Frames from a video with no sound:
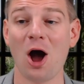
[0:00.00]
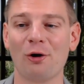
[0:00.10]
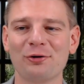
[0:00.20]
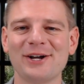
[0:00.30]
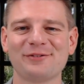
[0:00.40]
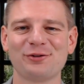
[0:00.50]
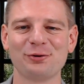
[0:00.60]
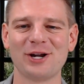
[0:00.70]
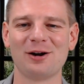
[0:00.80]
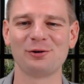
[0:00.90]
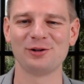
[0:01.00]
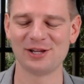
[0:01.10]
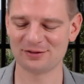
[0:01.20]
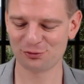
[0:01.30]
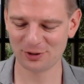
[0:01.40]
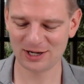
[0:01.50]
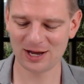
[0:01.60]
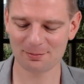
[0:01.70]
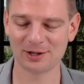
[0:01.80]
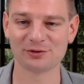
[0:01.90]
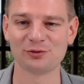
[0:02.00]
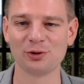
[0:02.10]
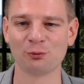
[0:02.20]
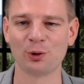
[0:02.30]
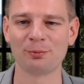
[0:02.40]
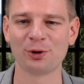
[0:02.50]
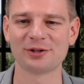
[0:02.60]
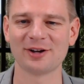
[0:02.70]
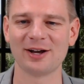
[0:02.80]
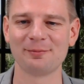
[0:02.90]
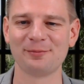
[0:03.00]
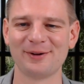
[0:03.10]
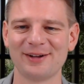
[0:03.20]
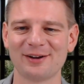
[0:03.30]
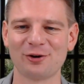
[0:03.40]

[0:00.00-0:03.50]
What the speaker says: All right, so now let's recap. Let's do it one more time.